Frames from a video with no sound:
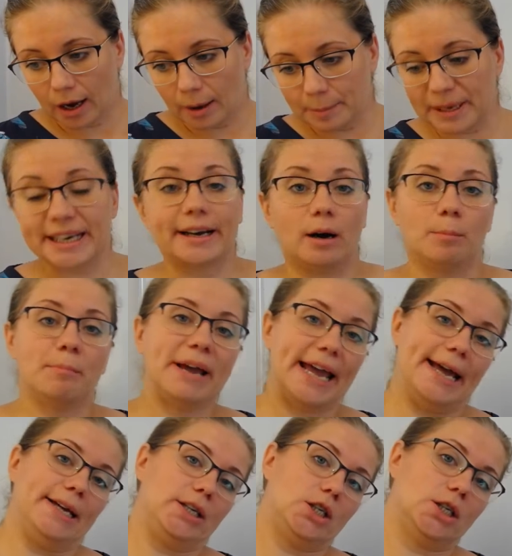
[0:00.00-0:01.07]
become
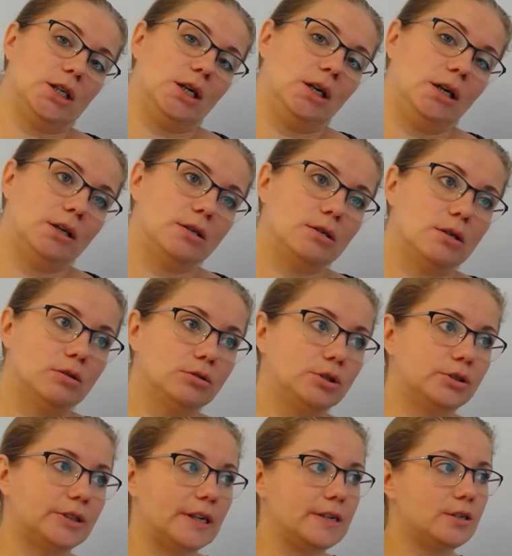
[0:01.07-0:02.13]
bad. So to
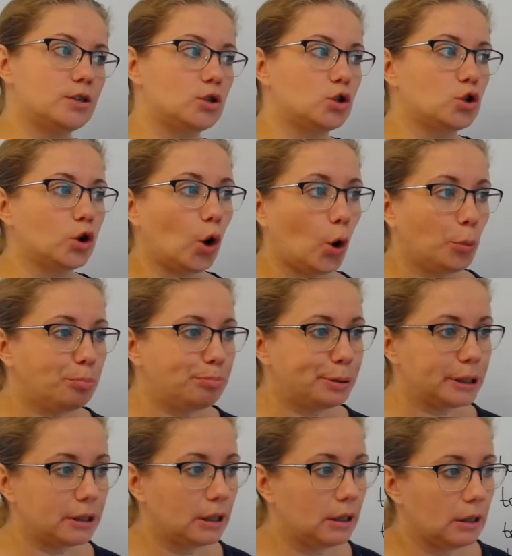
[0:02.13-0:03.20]
say stop
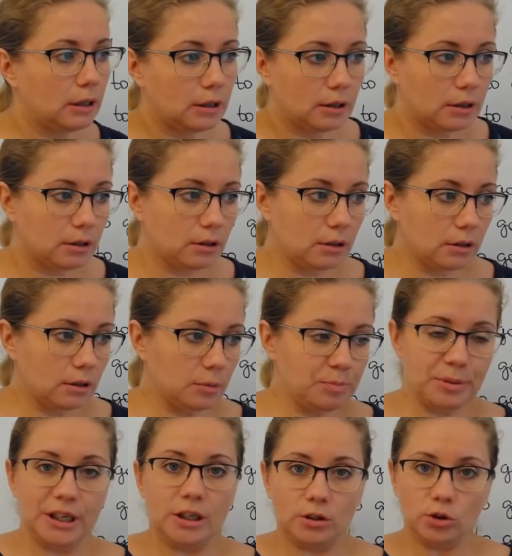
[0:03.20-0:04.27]

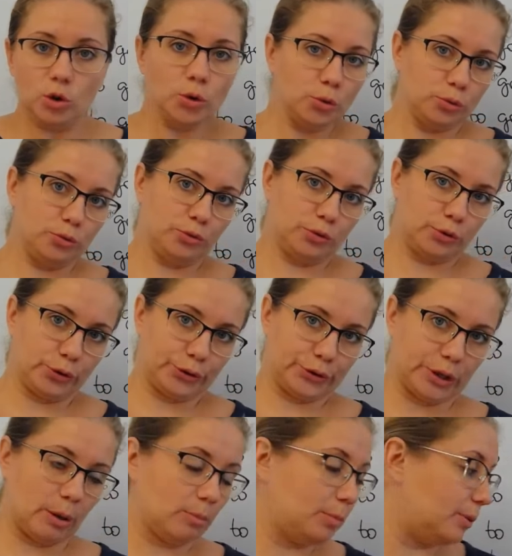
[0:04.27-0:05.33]
being good, for
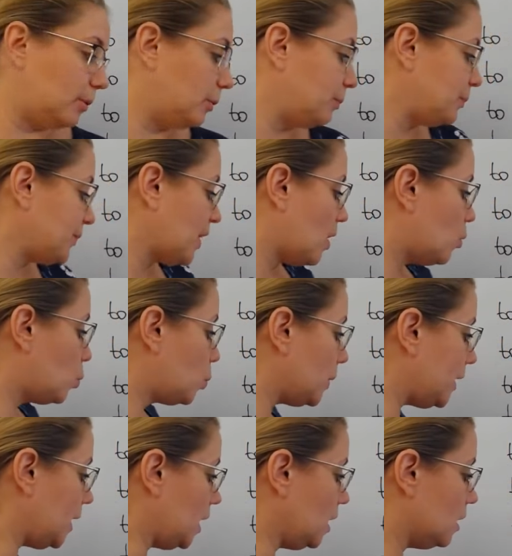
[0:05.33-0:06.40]
example.
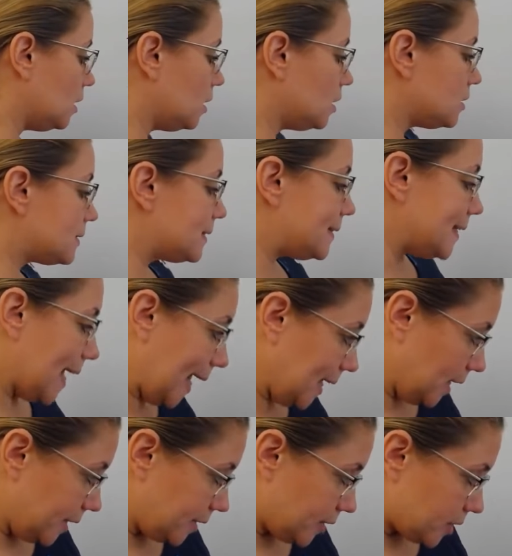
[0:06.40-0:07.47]
We say
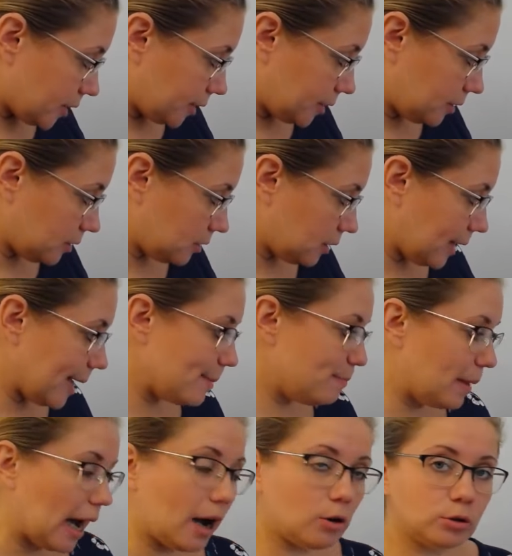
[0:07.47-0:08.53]
it
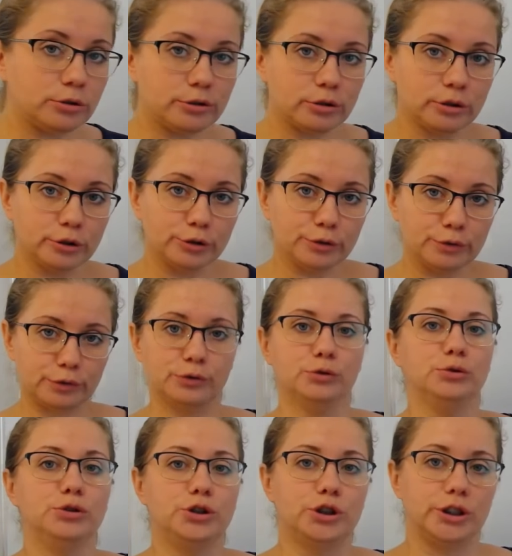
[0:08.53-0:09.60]
about
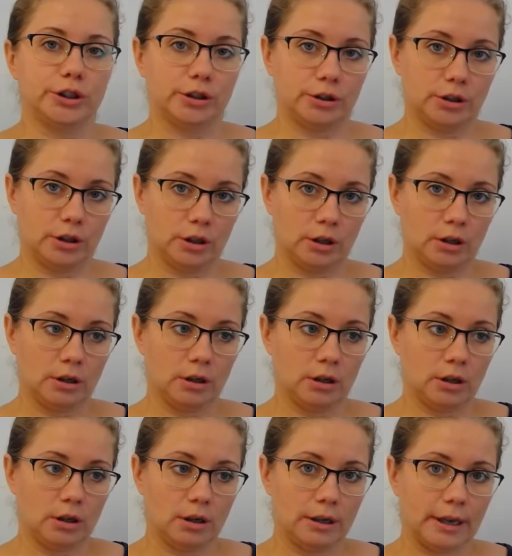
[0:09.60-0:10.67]
food.
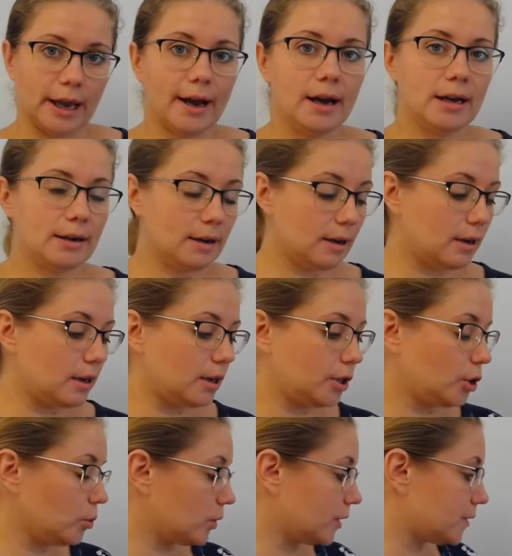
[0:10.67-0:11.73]
Yeah,
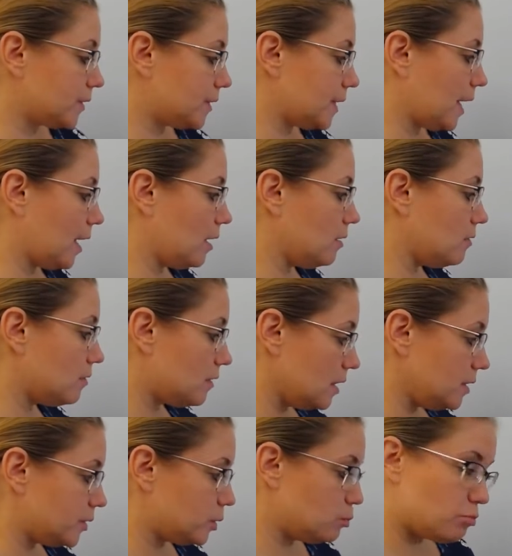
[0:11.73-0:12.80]
you can say
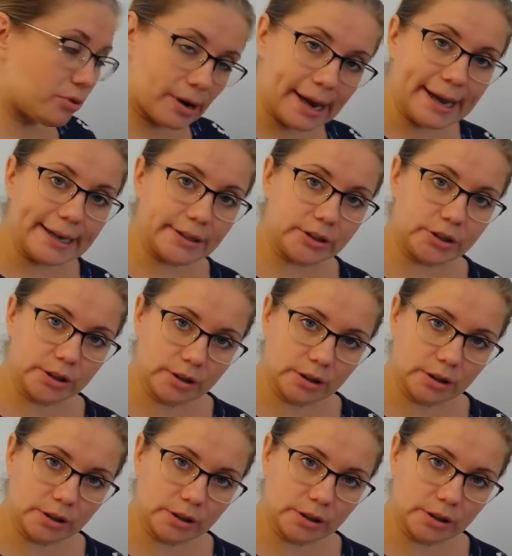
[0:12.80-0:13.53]
this bread